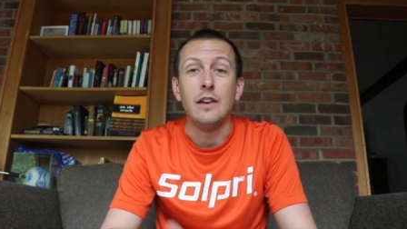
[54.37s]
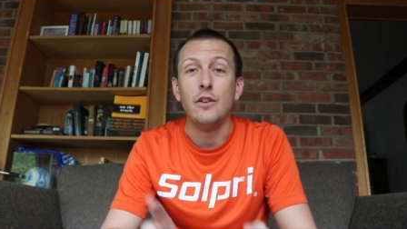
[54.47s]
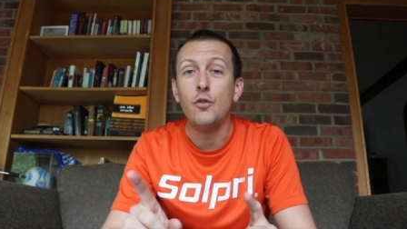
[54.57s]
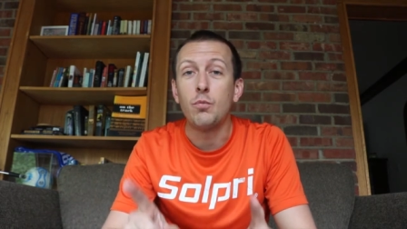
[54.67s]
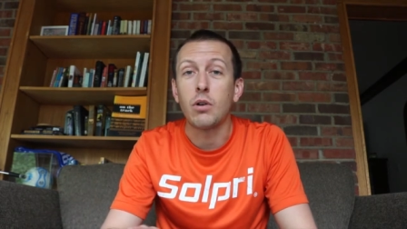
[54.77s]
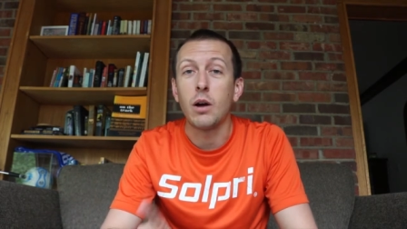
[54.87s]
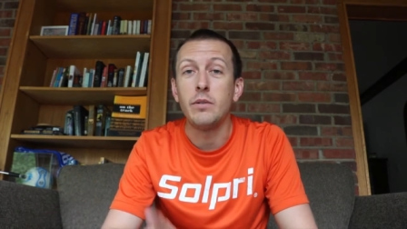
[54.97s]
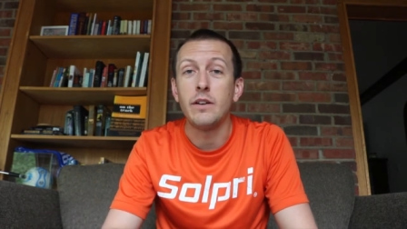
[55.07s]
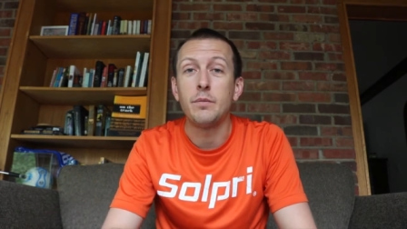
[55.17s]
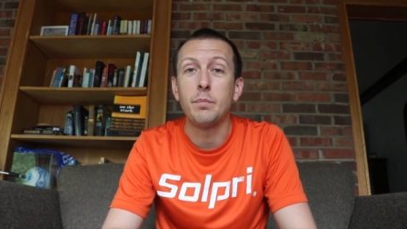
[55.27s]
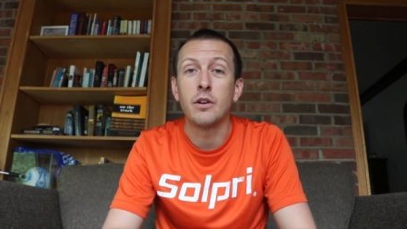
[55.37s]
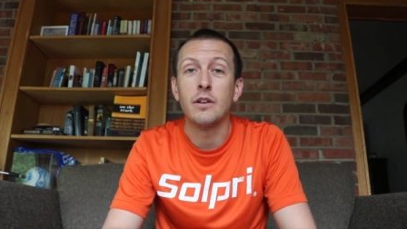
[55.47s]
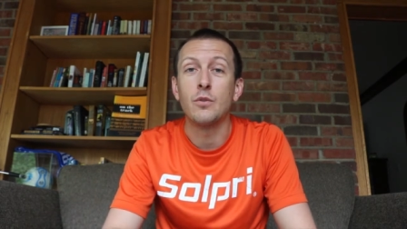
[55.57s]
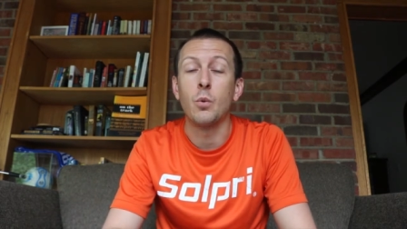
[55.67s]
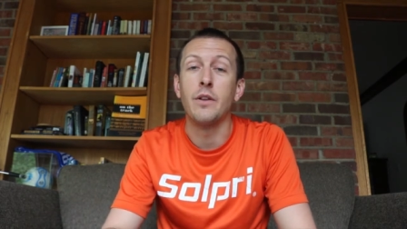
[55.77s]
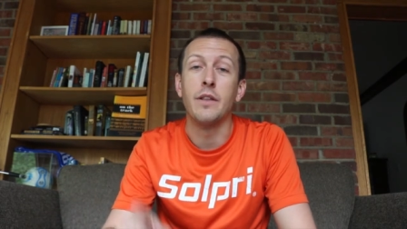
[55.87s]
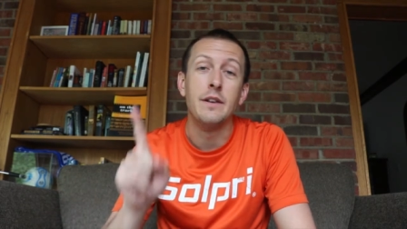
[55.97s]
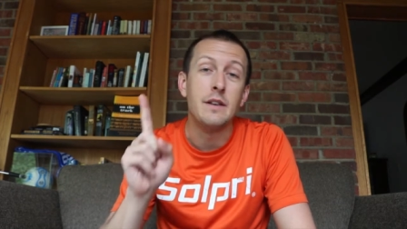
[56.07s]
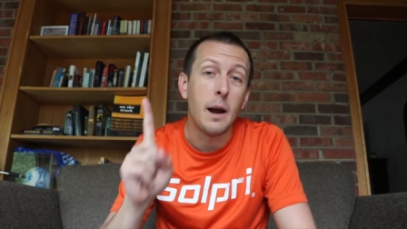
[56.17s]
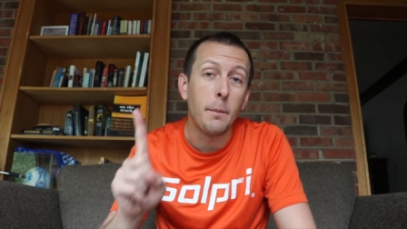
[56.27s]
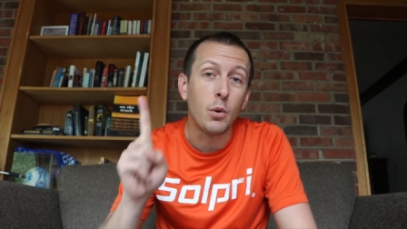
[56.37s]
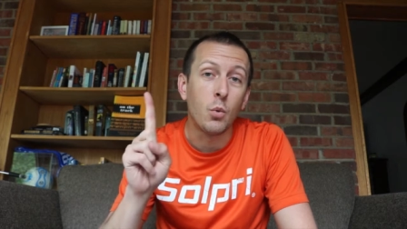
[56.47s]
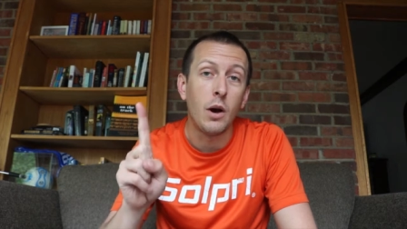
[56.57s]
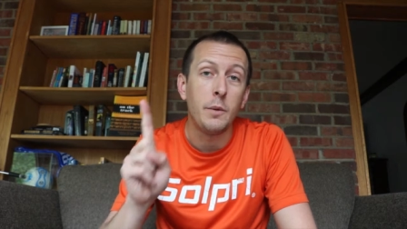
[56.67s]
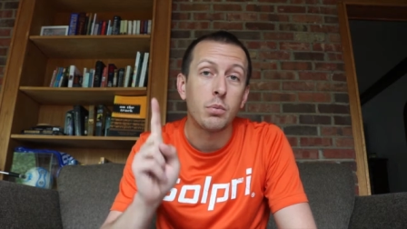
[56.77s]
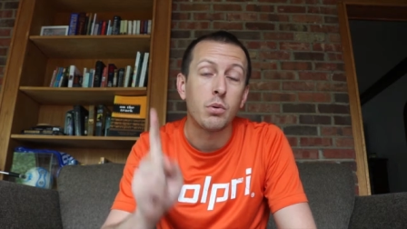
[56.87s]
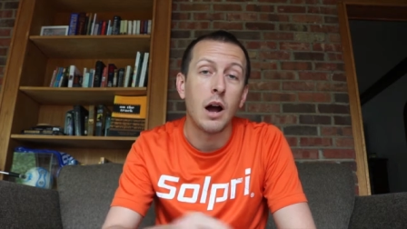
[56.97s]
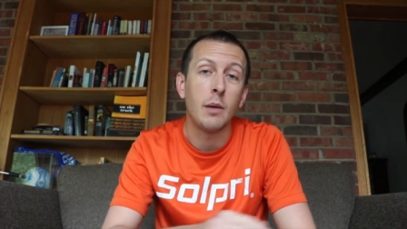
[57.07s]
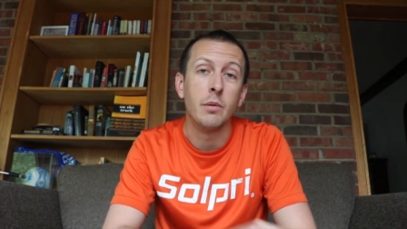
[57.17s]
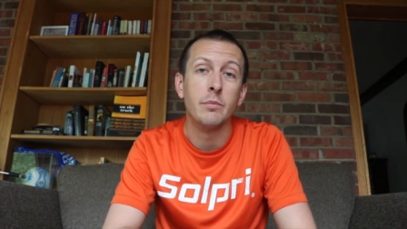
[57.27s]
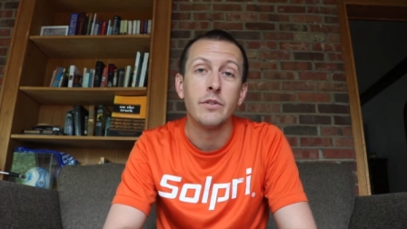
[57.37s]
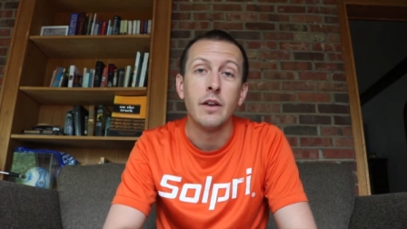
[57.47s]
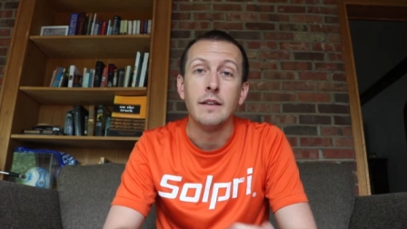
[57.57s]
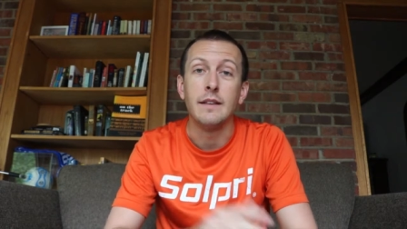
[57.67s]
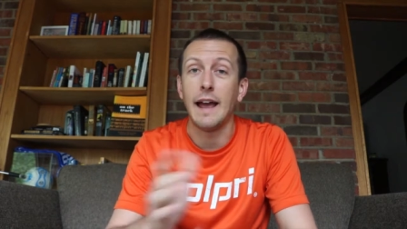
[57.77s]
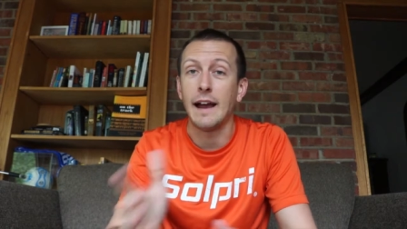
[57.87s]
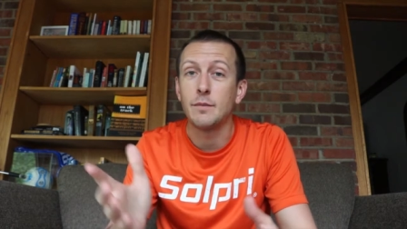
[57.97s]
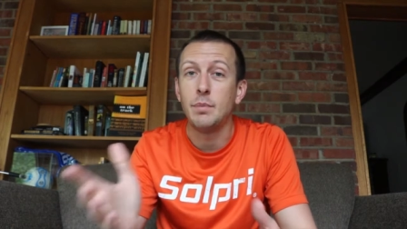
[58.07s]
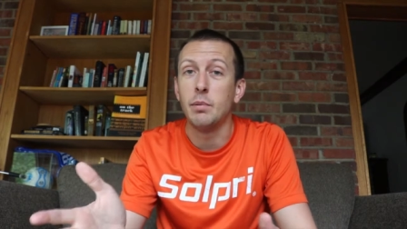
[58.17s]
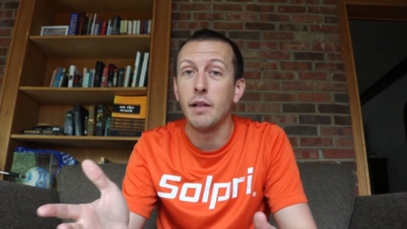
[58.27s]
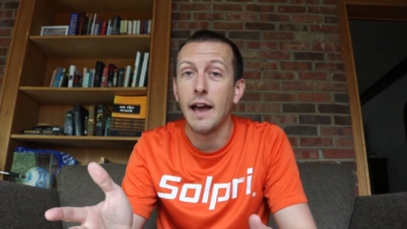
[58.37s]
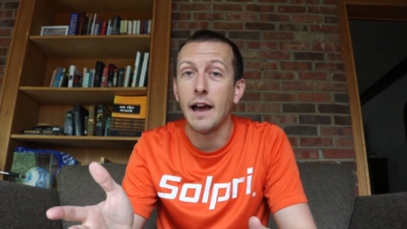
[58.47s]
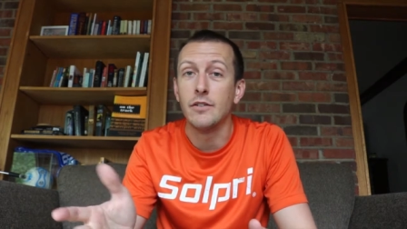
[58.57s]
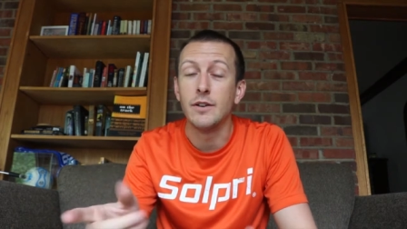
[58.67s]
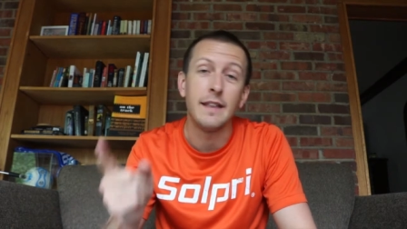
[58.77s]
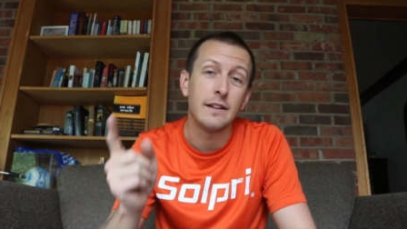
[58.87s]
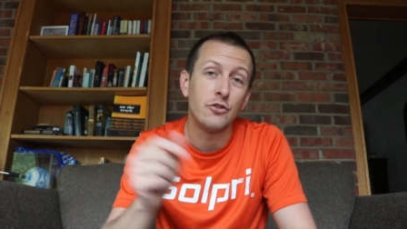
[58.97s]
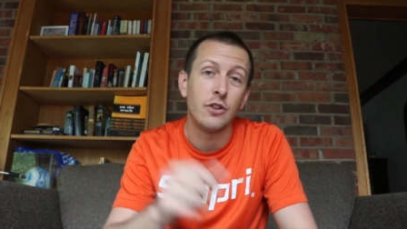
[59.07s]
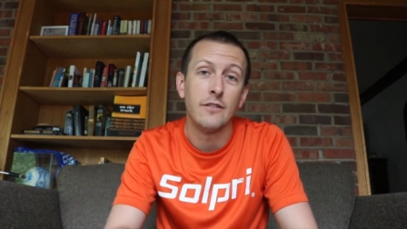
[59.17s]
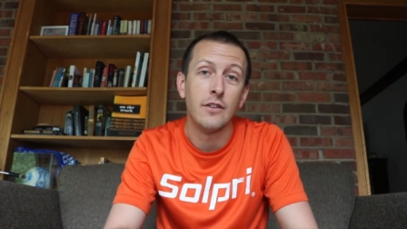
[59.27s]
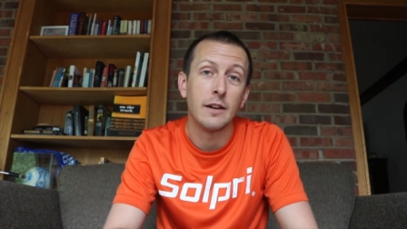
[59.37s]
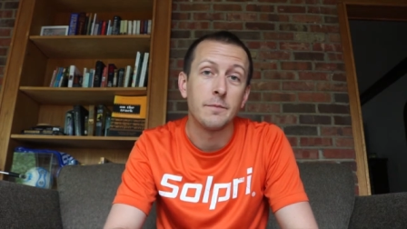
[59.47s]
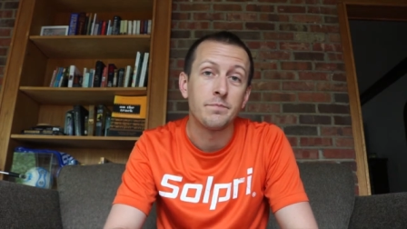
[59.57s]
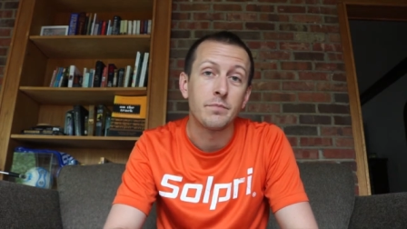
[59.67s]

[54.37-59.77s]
you've probably experienced one of the number one problems that active people have, and that's chafing.